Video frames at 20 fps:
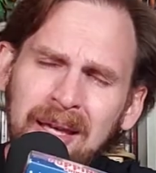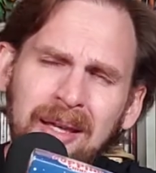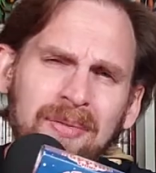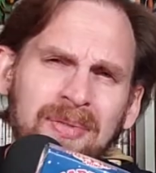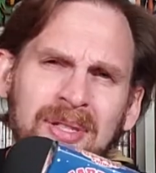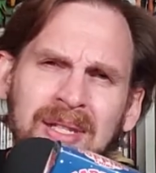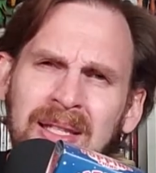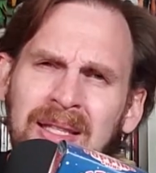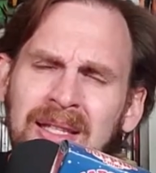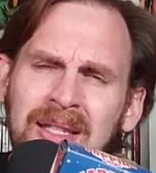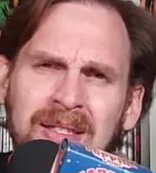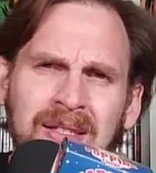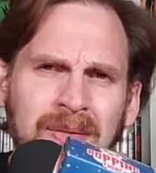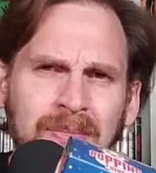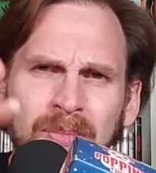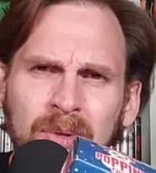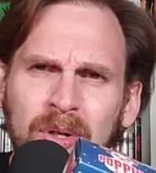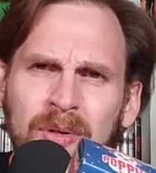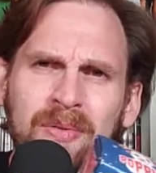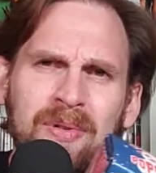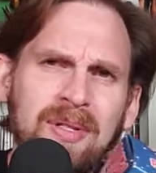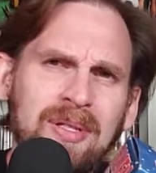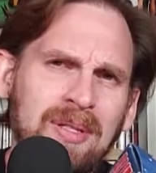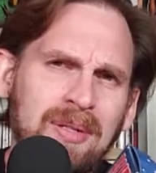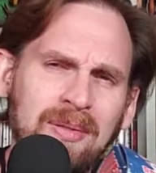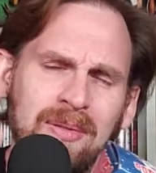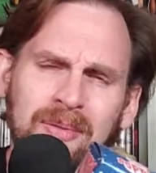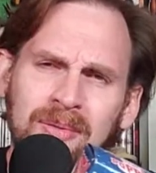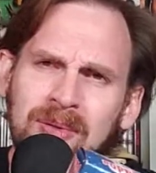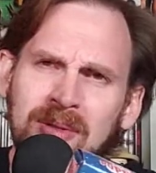You've seen these in movies
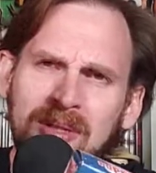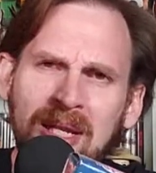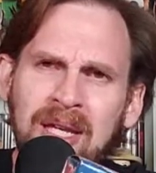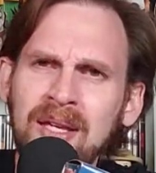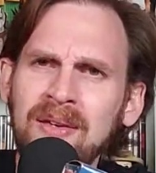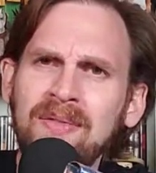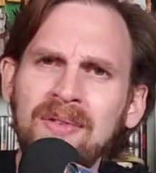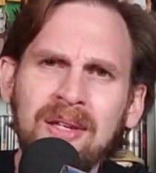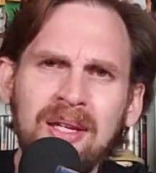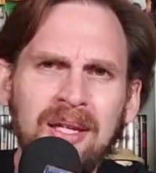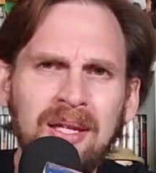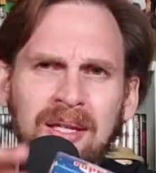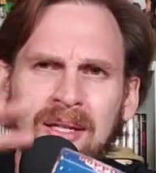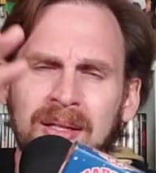and TV